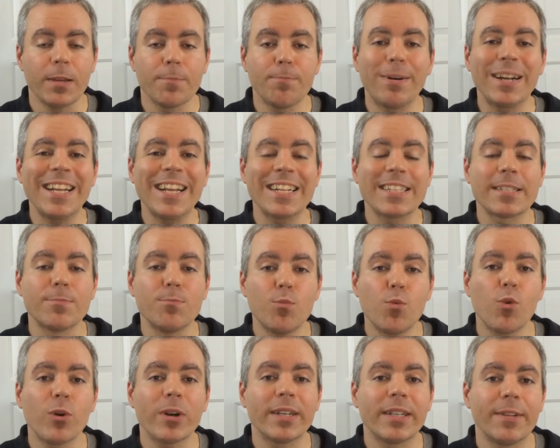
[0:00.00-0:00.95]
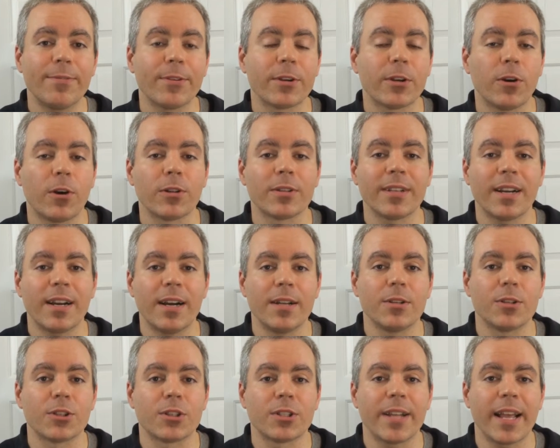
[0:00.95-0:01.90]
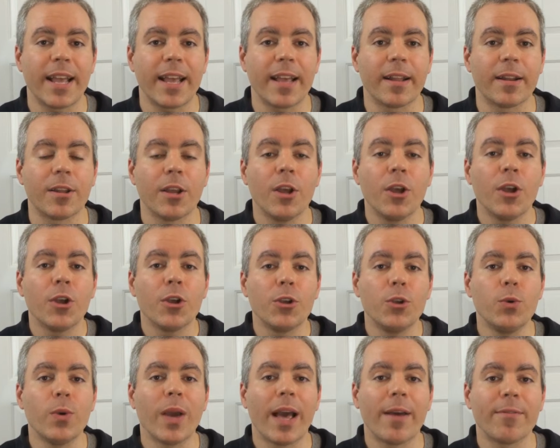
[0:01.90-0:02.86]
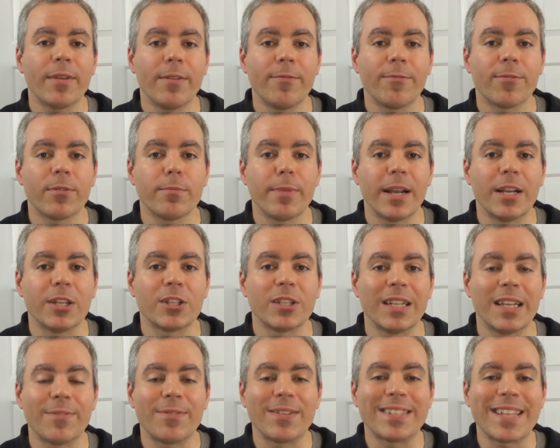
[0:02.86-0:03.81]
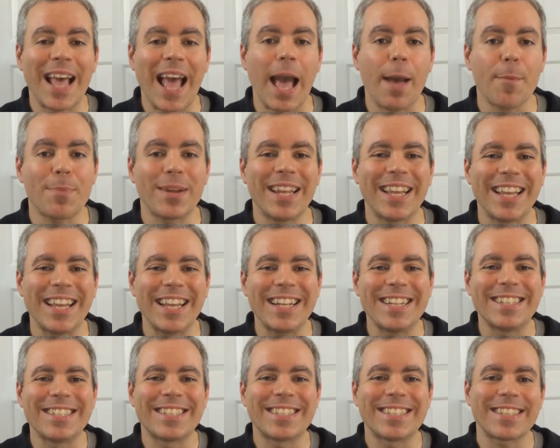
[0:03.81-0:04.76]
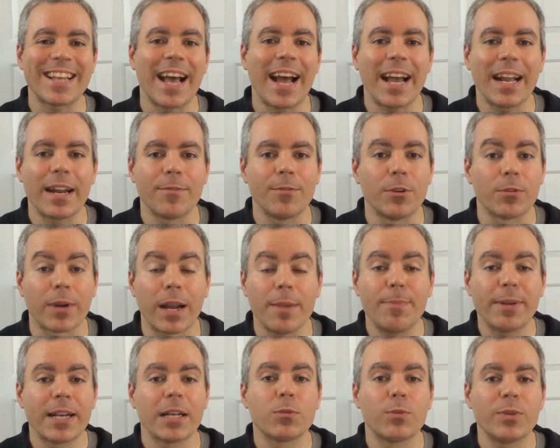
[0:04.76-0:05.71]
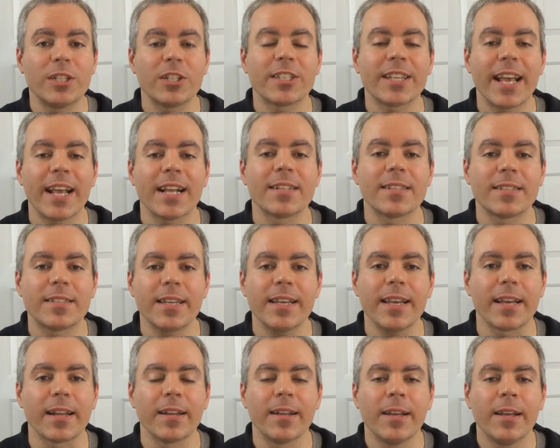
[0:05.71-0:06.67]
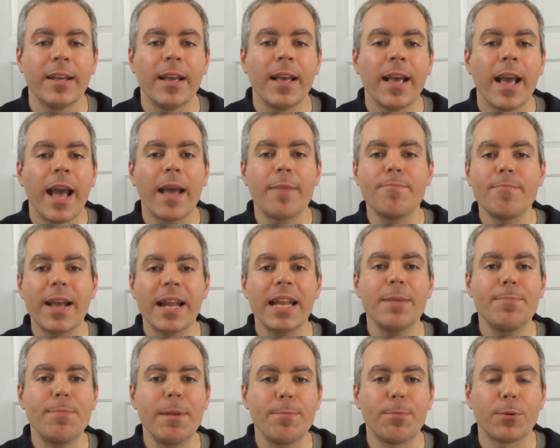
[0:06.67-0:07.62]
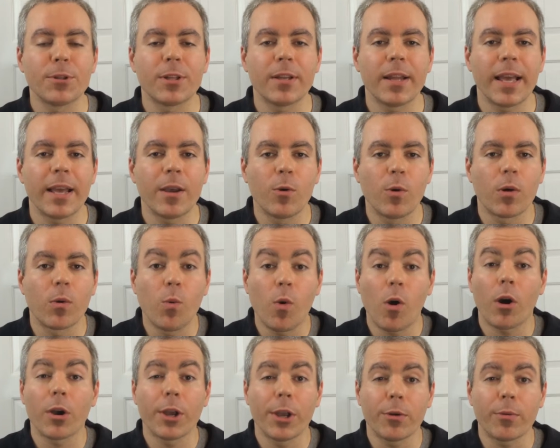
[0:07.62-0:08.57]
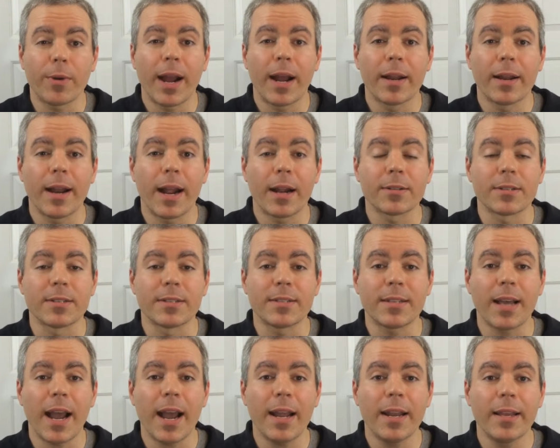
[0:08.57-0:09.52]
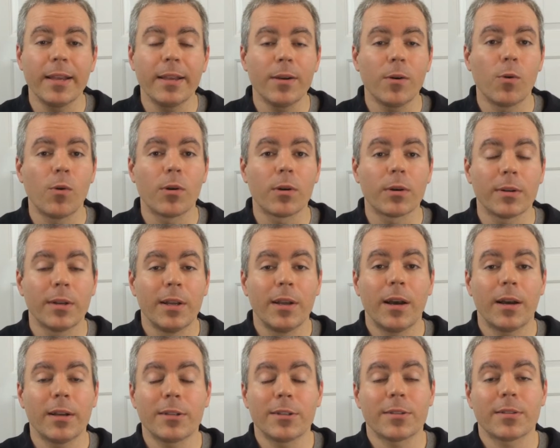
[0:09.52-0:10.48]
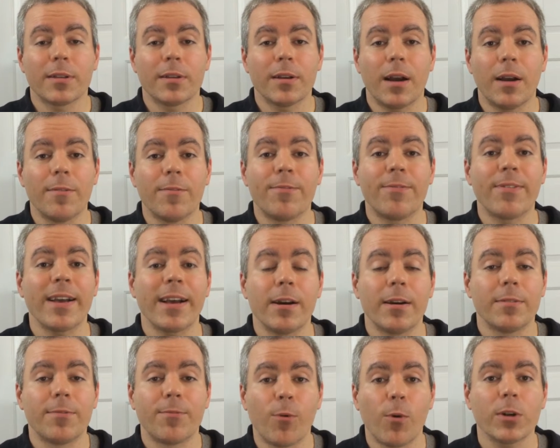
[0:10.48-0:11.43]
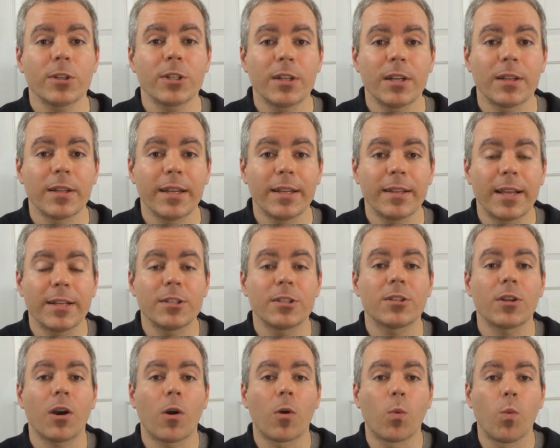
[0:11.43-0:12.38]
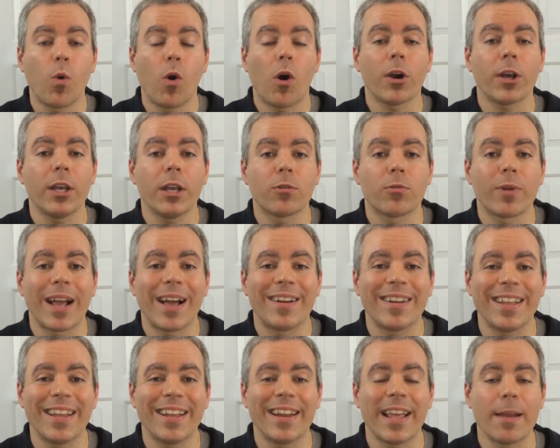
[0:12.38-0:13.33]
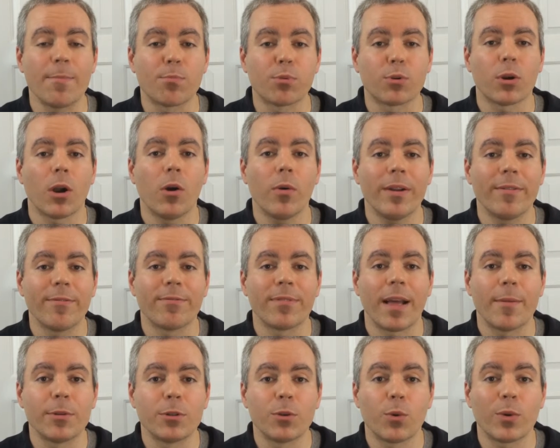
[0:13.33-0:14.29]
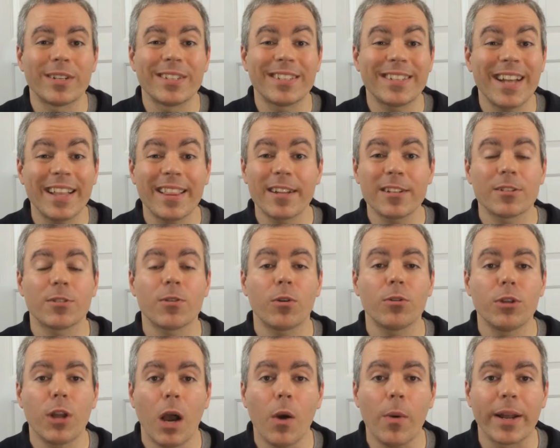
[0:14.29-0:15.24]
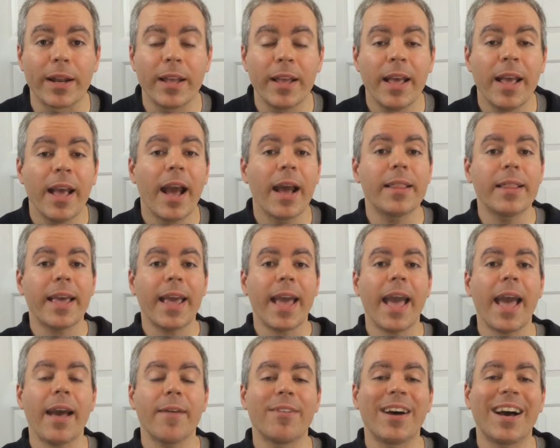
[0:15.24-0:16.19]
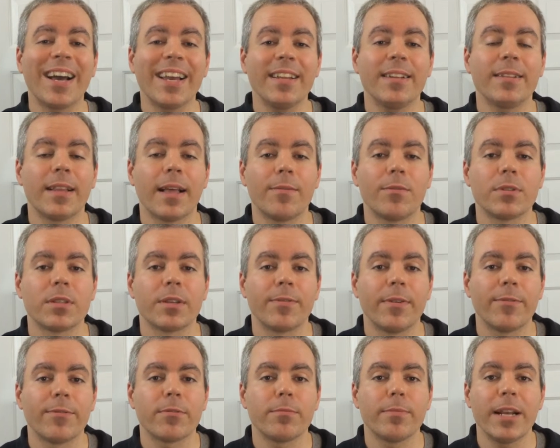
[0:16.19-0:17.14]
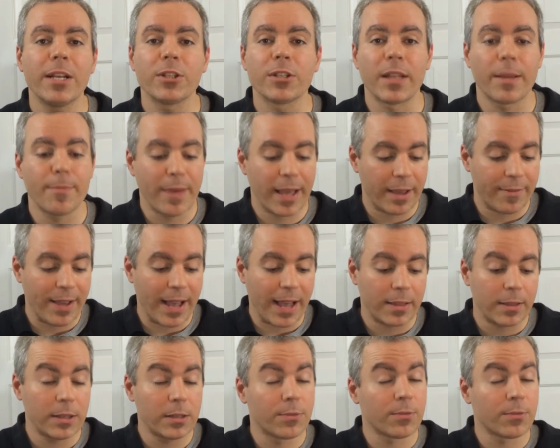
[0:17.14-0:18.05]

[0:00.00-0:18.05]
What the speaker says: But it's more difficult to understand you have inflammation if it's happening inside of you, right? Because we just can't see it. And many people today who are walking around in our society, or just unfortunately, they just are walking around in a pro-inflammatory state. They just don't know it. And they have heightened levels of inflammation. They may have had these